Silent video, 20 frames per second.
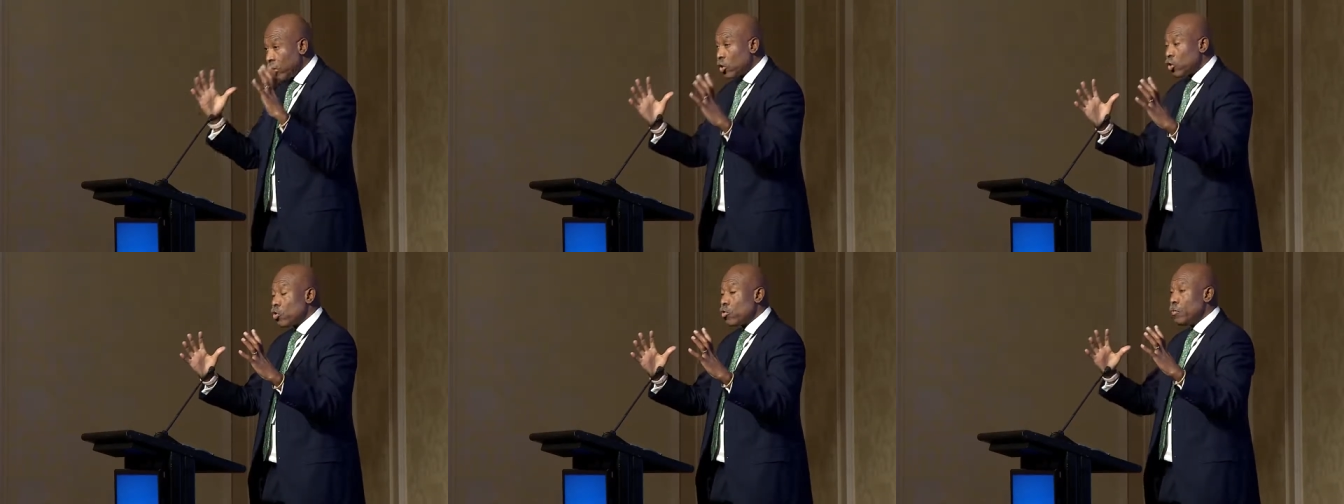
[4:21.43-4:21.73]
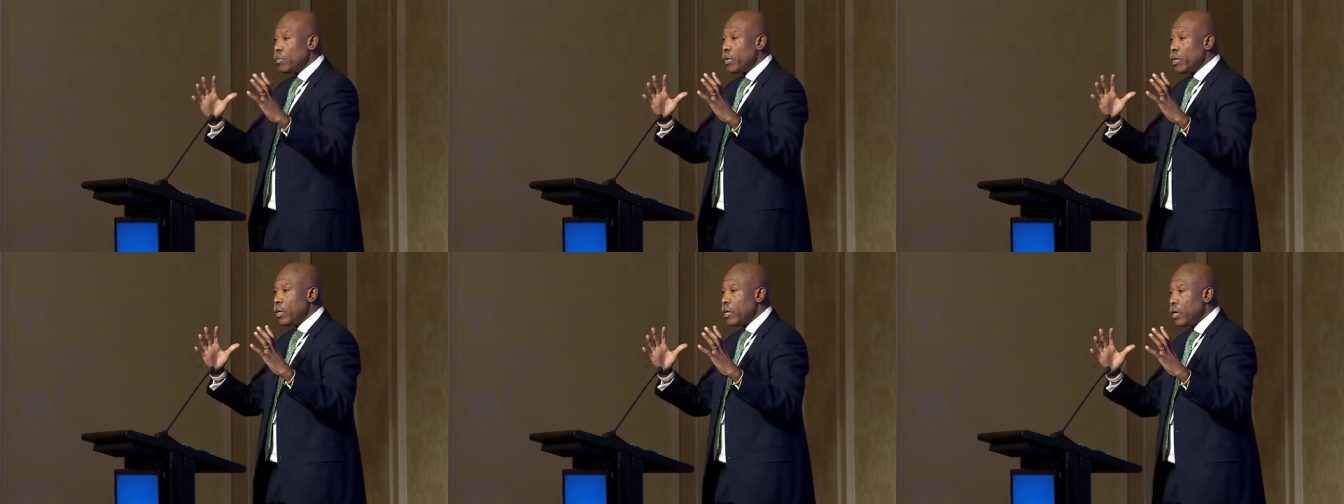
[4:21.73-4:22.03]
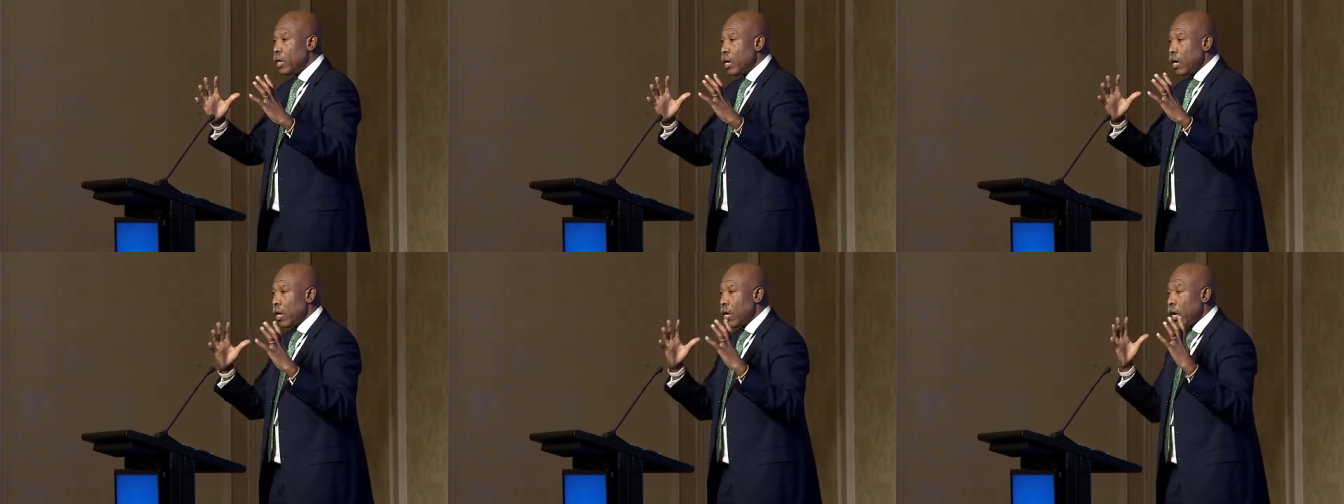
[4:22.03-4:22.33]
to be,
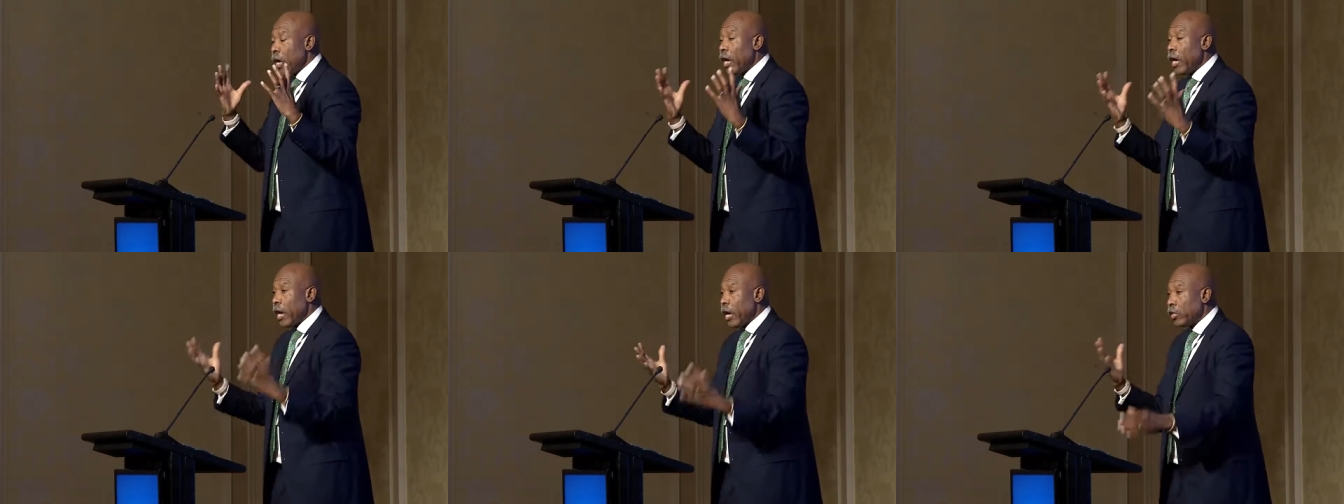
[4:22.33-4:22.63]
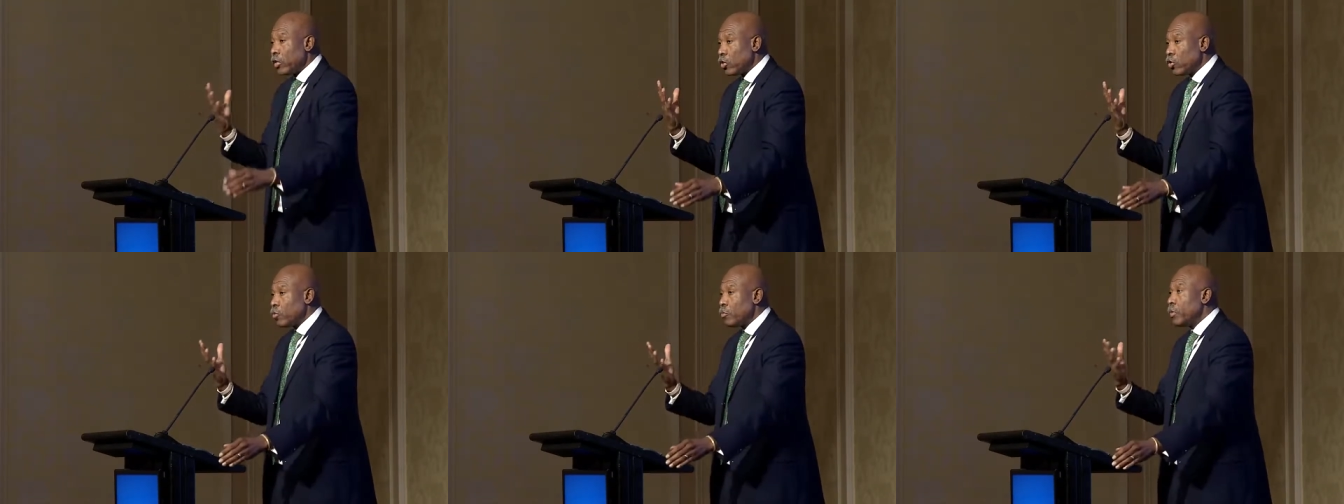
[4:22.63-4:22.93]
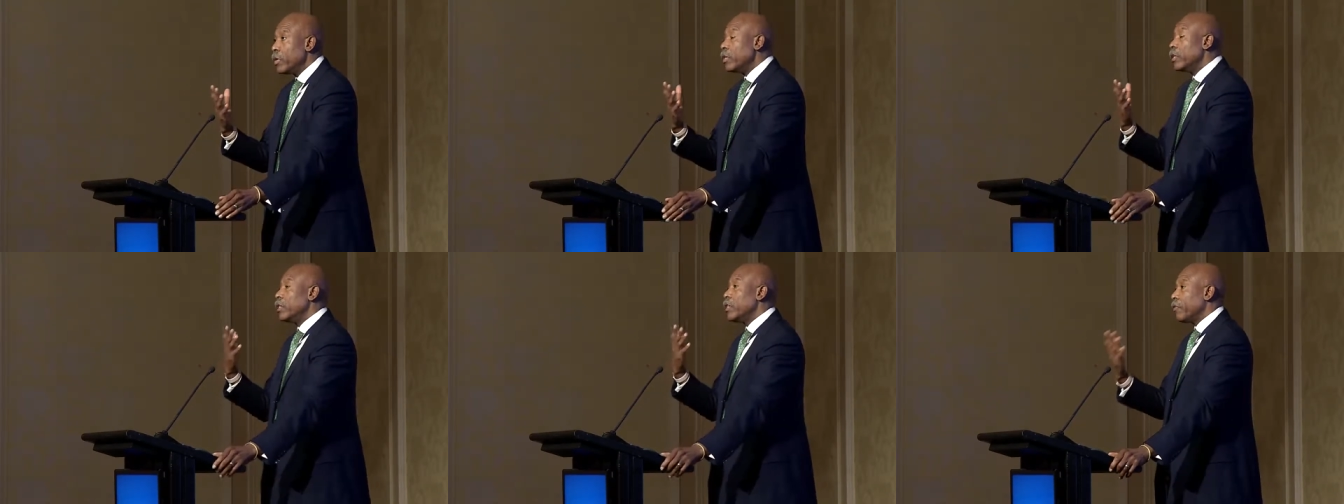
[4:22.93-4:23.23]
uh, had to
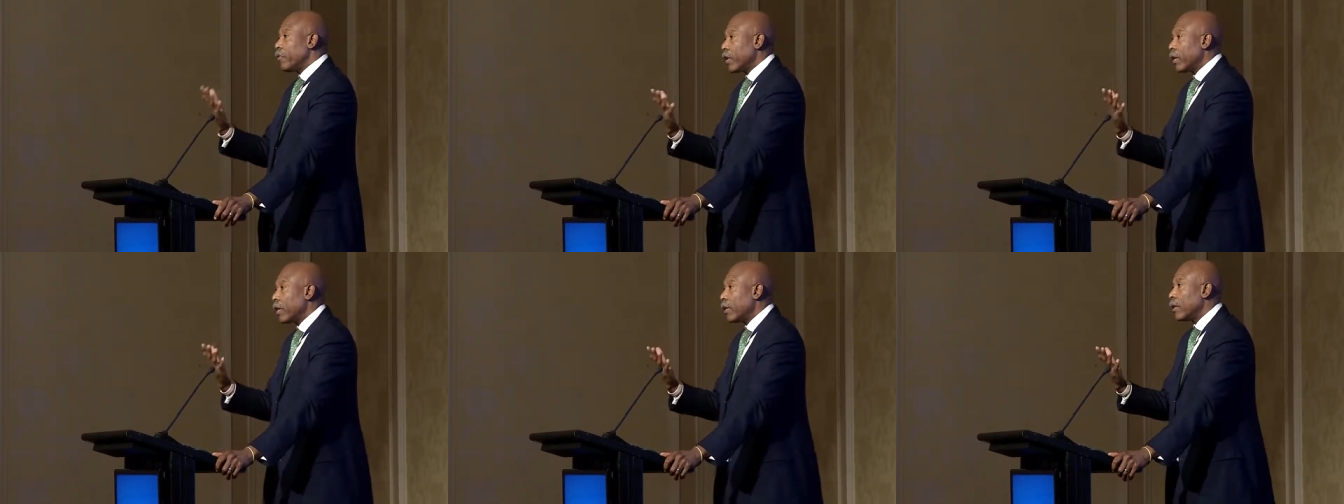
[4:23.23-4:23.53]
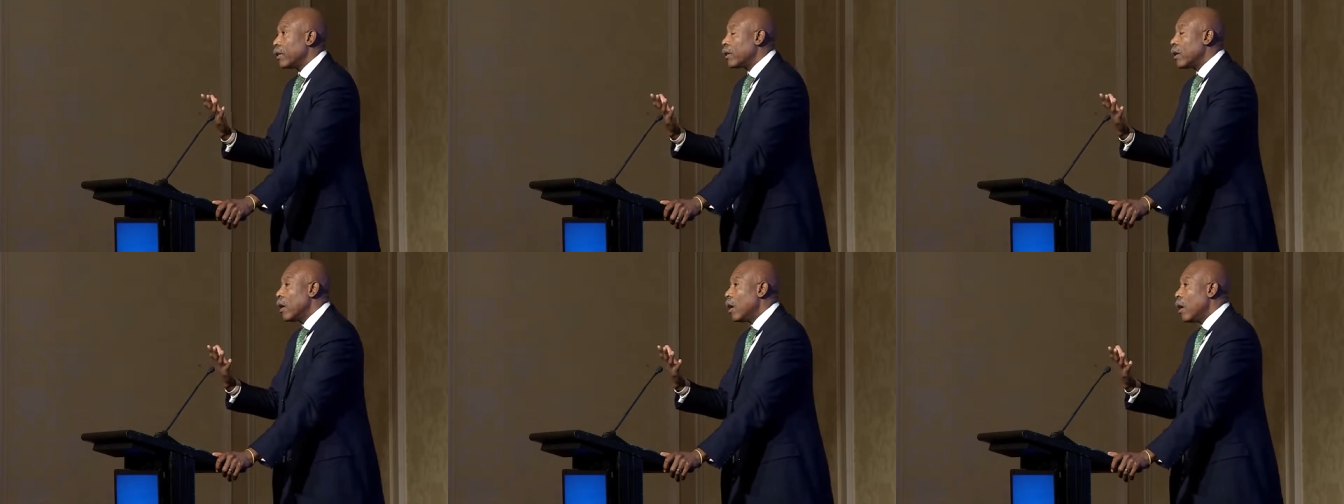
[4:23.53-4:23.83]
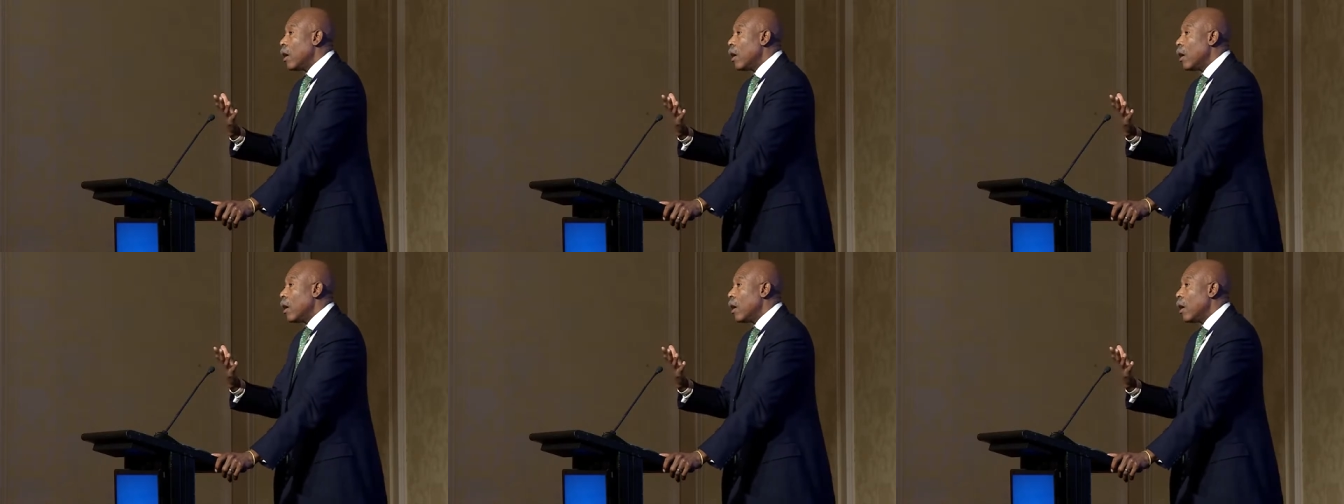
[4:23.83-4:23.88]
be different.